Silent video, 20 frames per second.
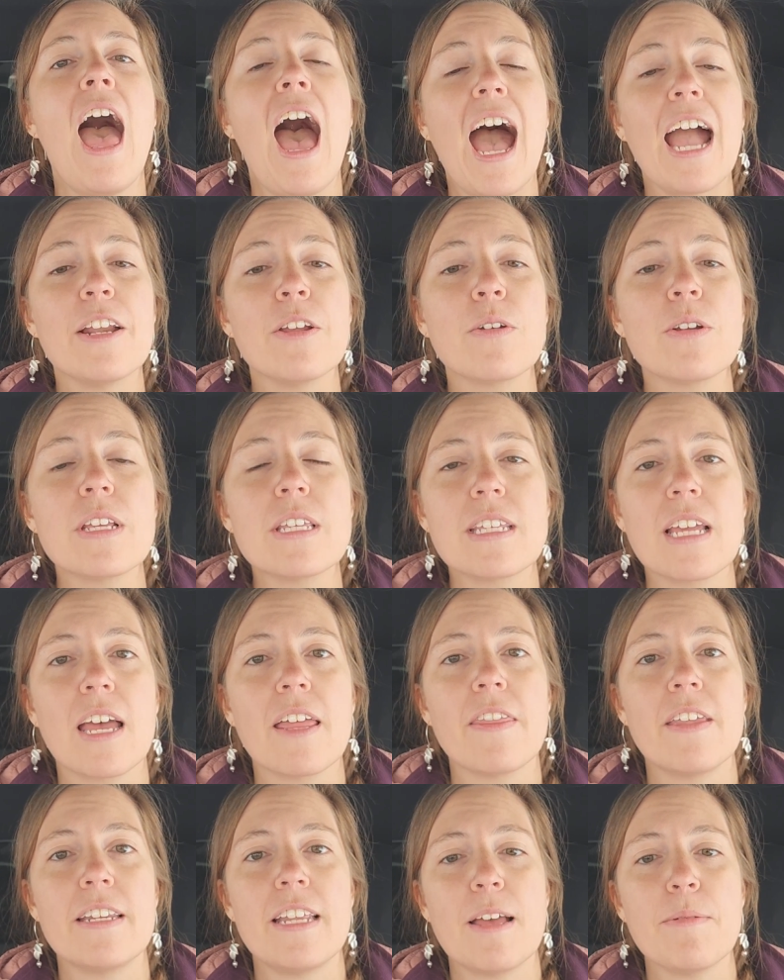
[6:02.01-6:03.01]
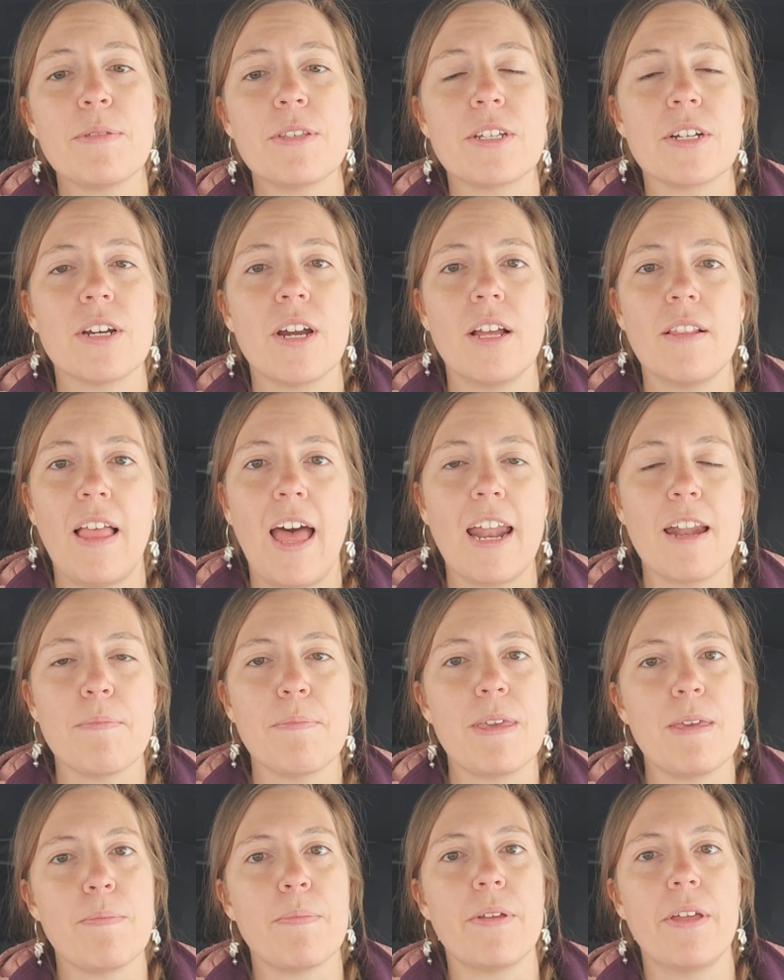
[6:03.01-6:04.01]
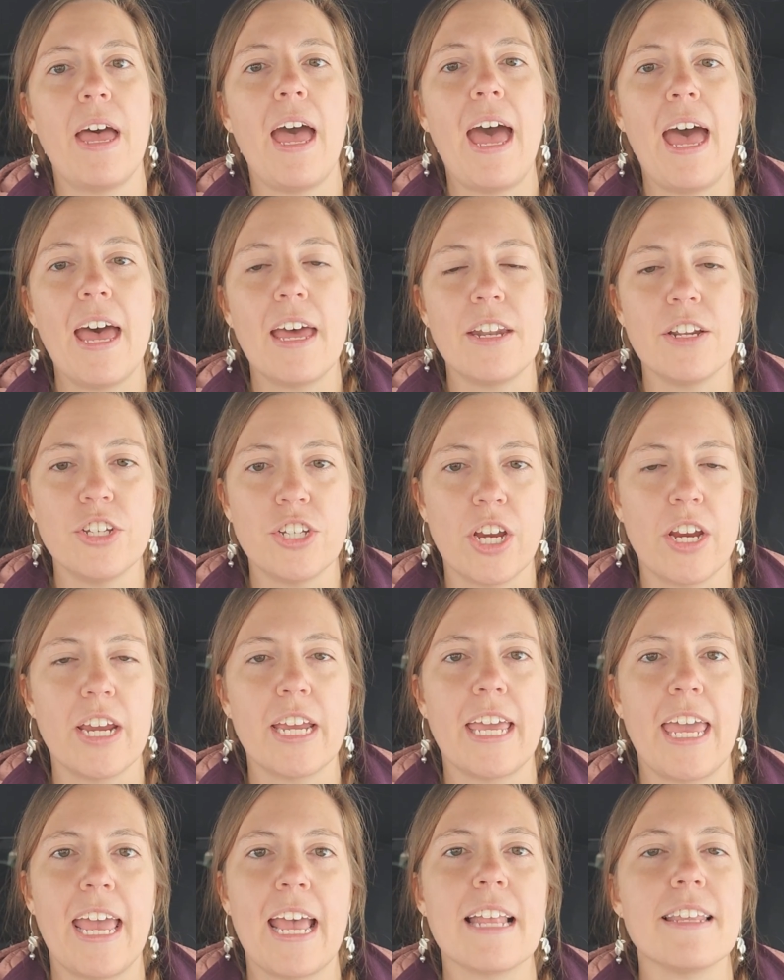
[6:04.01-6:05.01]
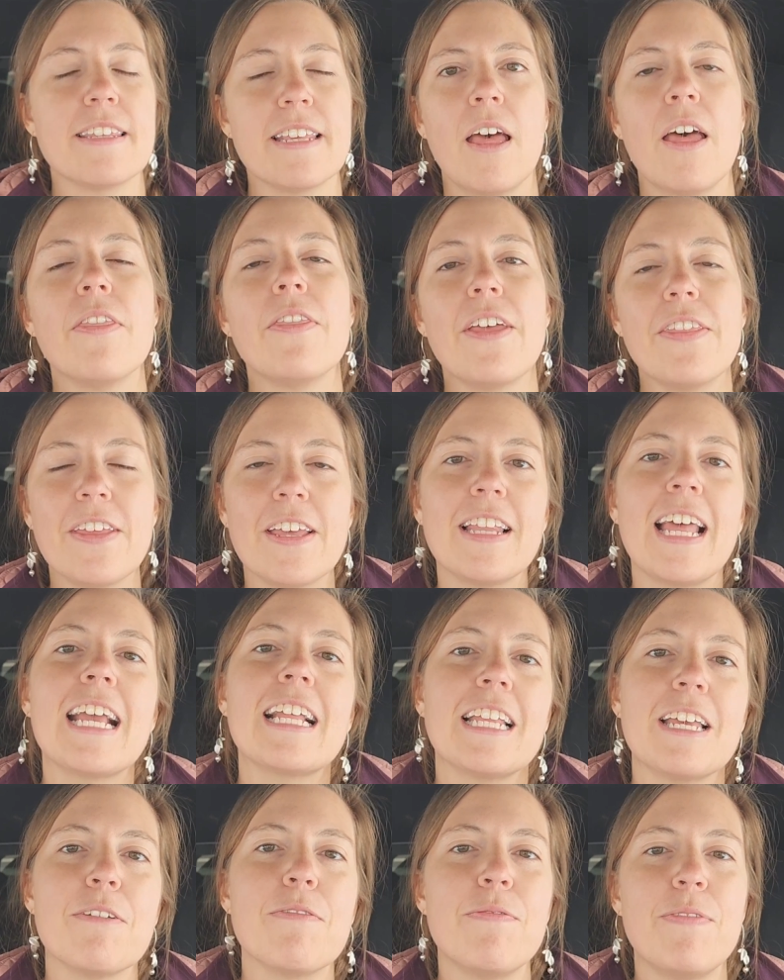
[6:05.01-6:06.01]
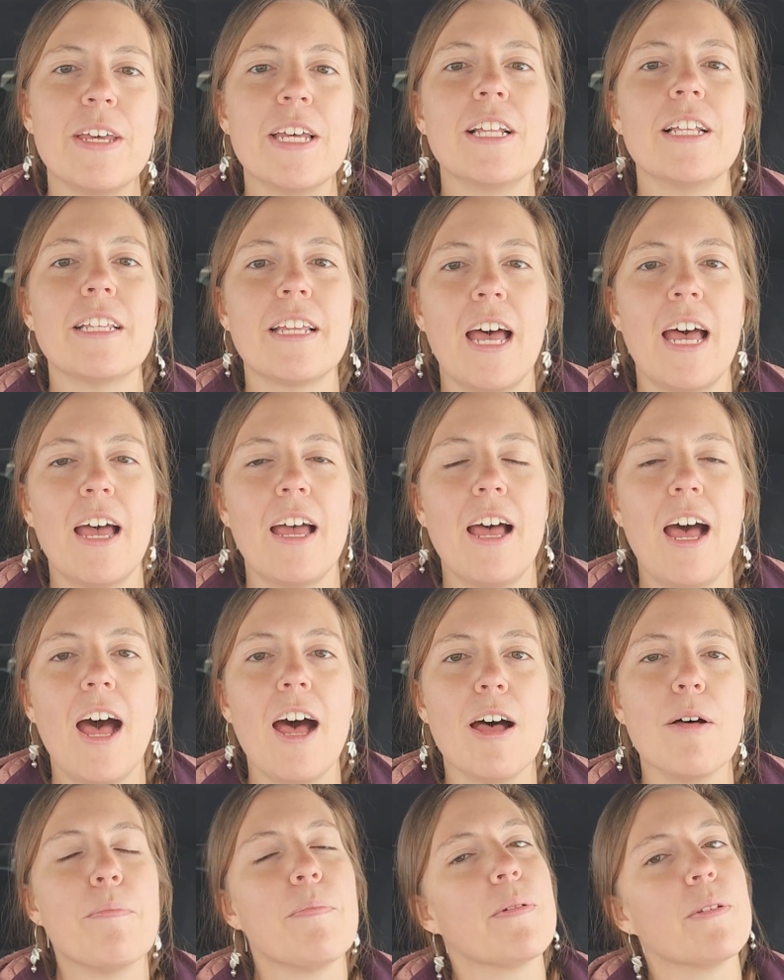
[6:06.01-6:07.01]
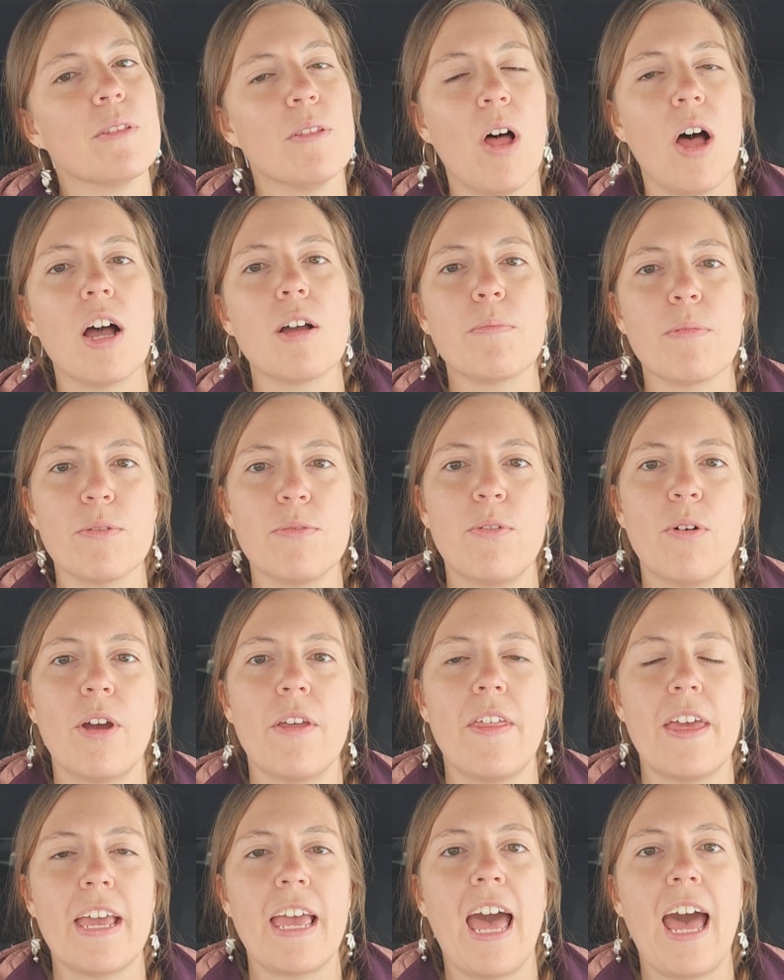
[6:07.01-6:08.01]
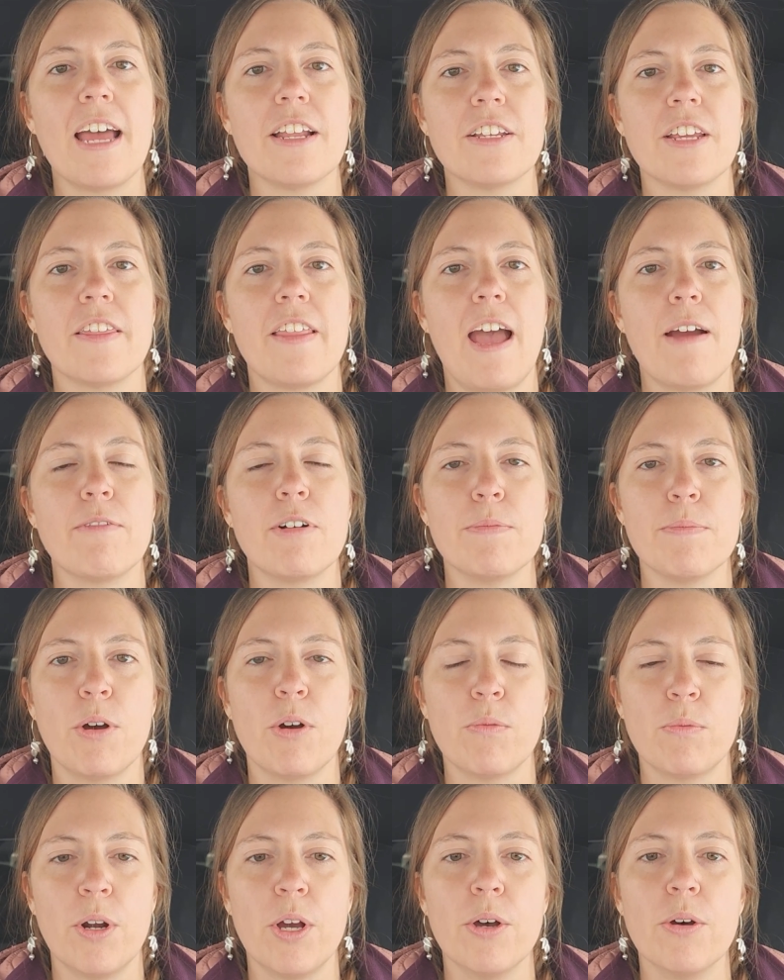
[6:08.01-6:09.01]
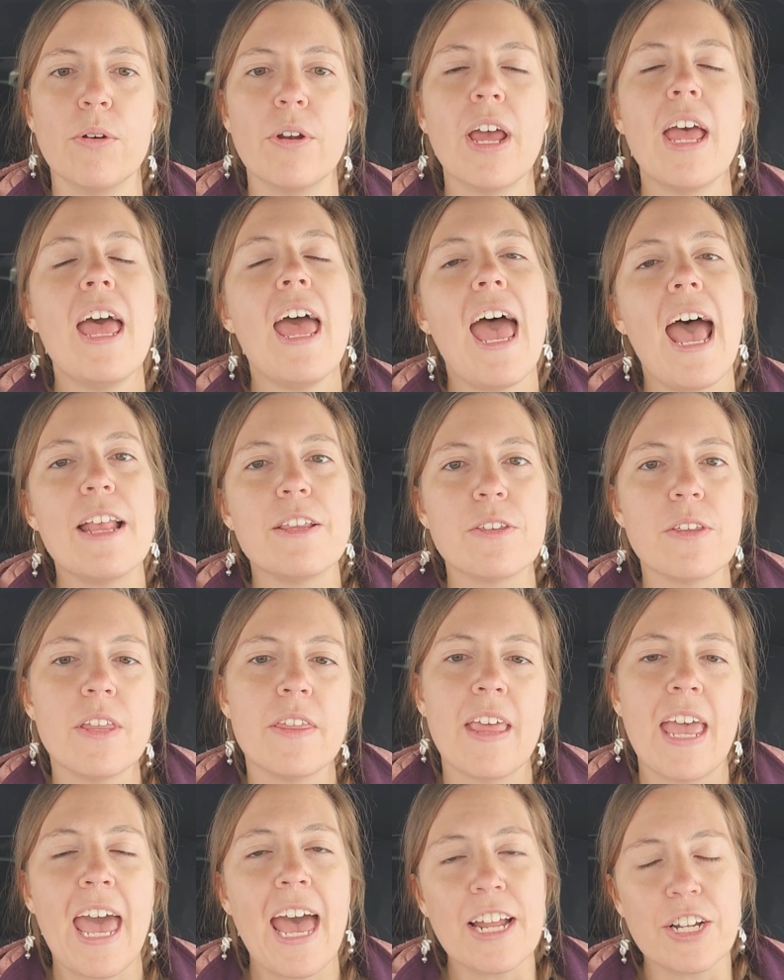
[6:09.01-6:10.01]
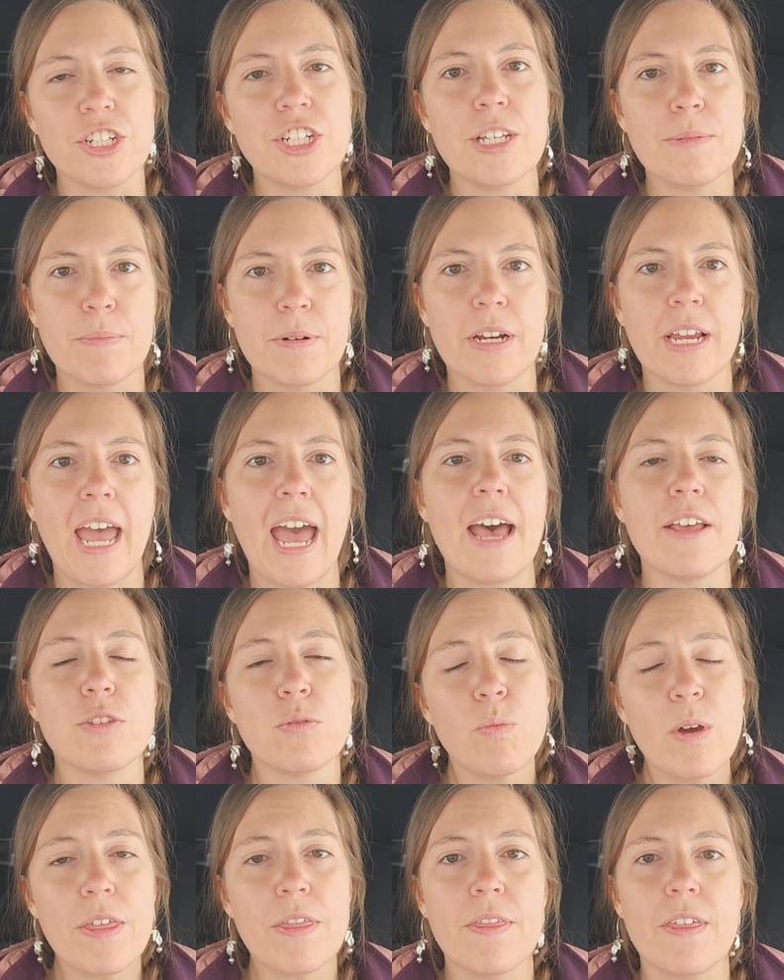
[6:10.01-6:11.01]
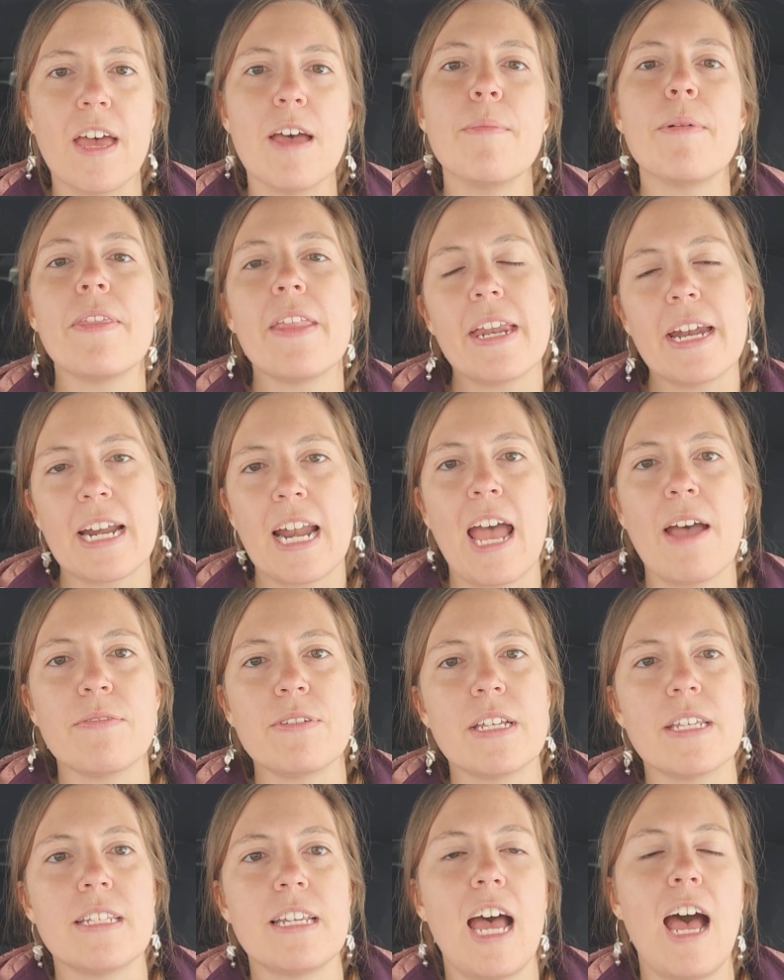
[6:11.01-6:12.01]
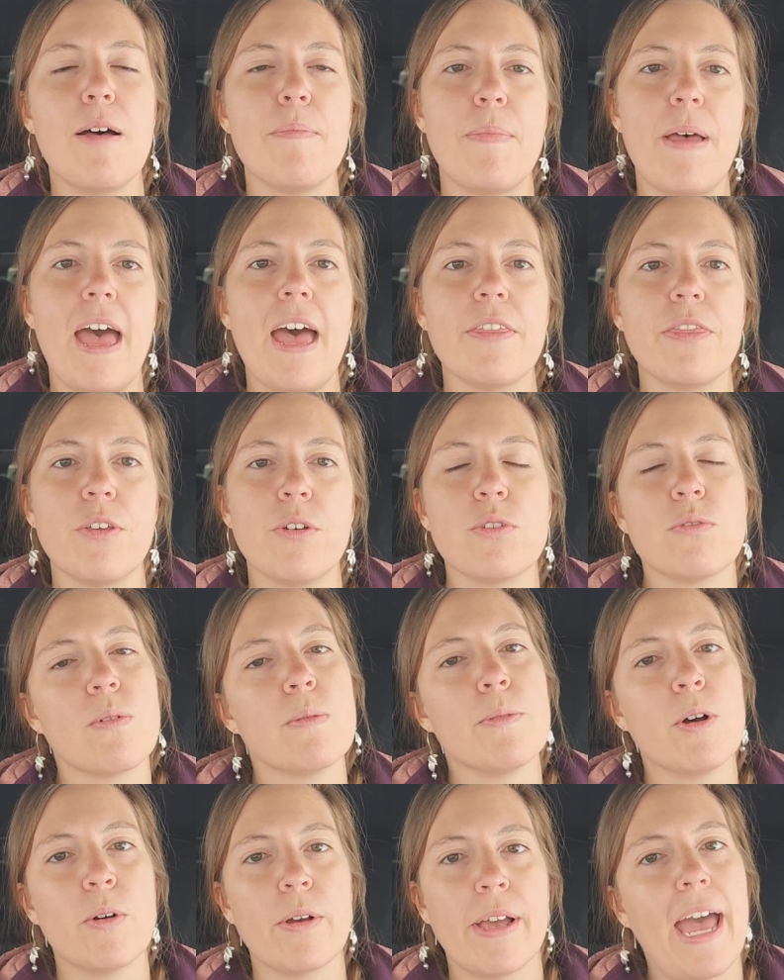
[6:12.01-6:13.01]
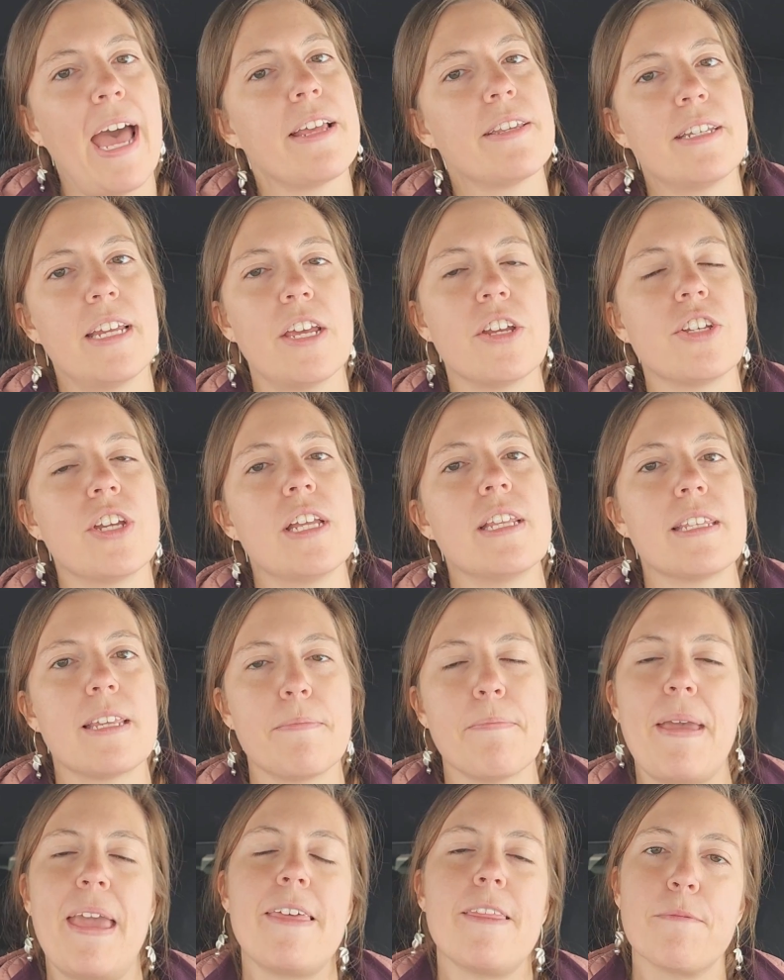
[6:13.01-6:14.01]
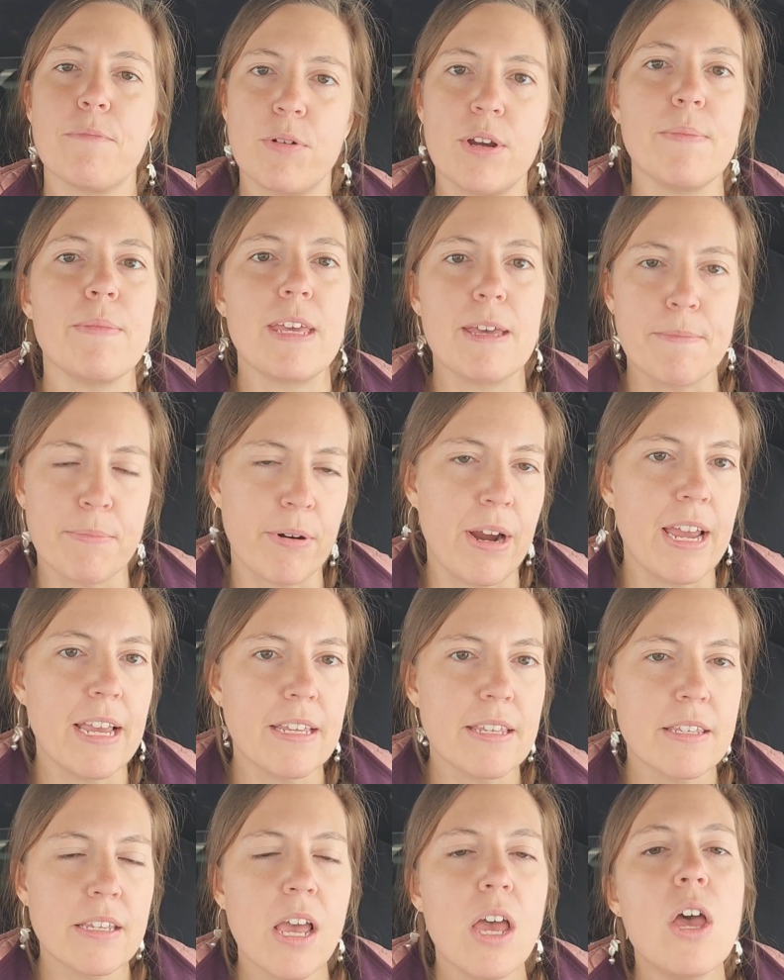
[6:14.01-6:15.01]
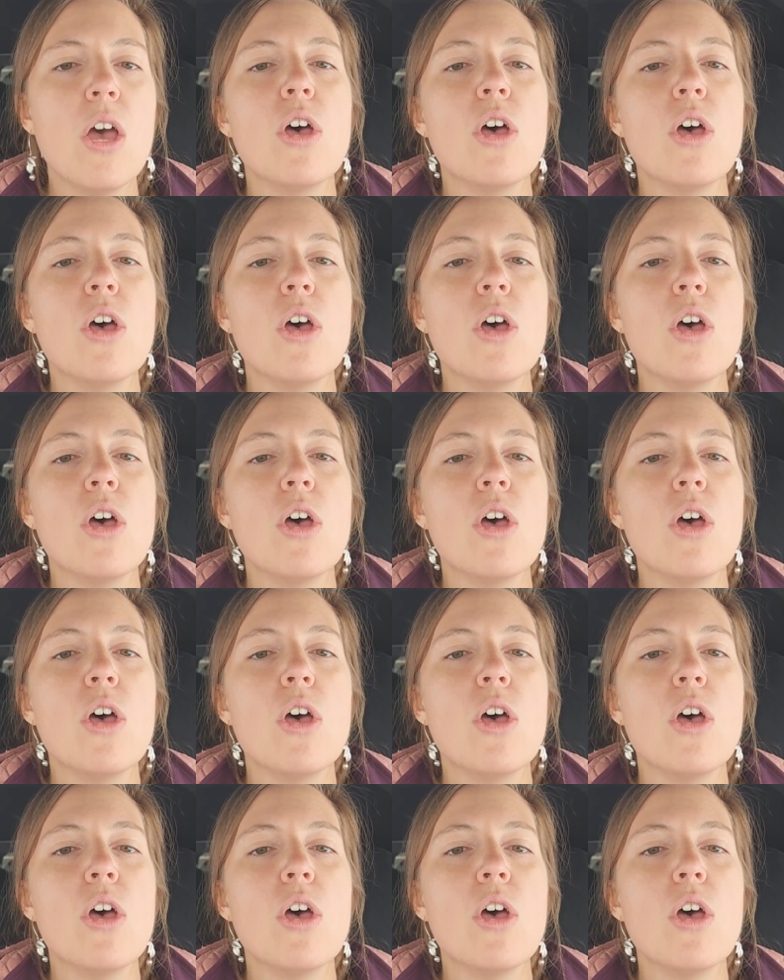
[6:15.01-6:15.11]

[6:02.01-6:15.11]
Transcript: I noticed on the Dempster, a lot of people had jerry cans that they likely filled up long before they got to that remote road. And so then they had cheaper gas with them, and they didn't have to stop at those remote gas stations and pay the premium price.